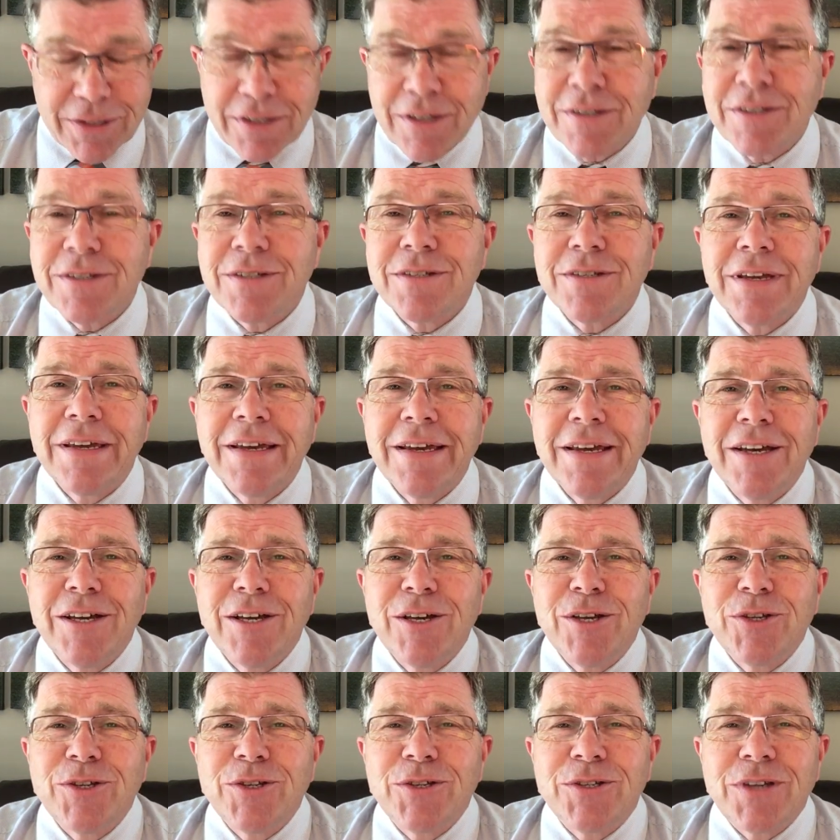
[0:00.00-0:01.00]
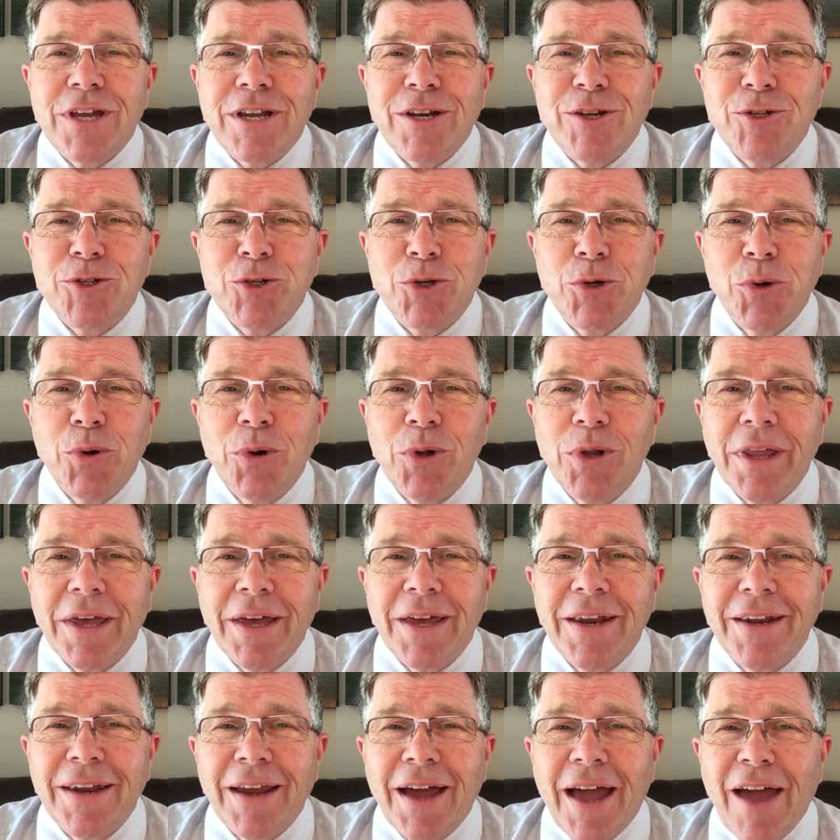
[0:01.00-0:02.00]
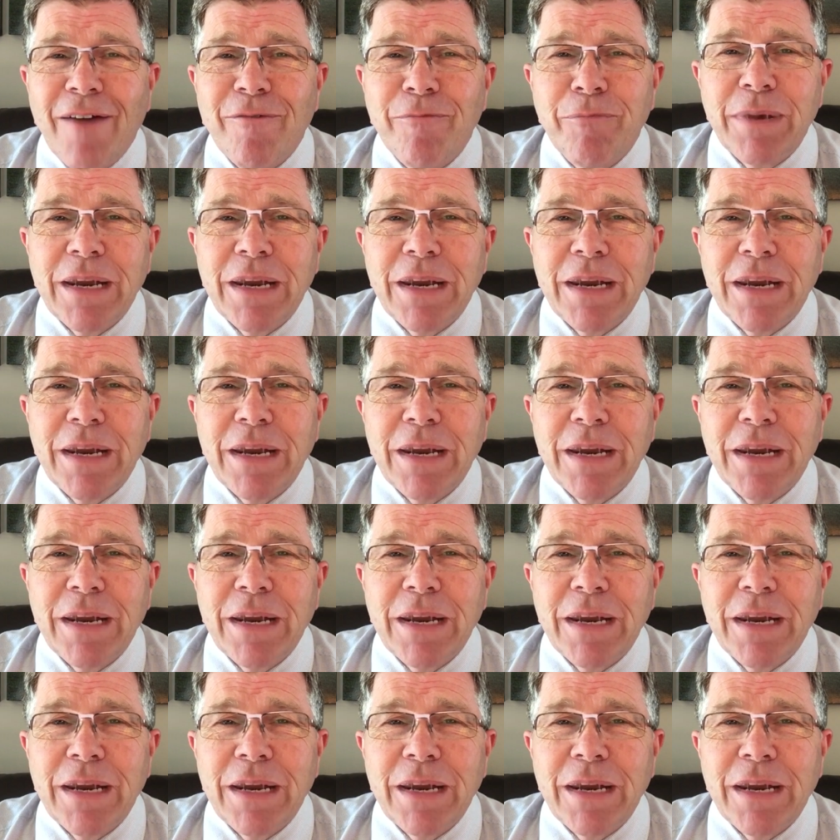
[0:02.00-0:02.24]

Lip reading: It's Sunday school, and I haven't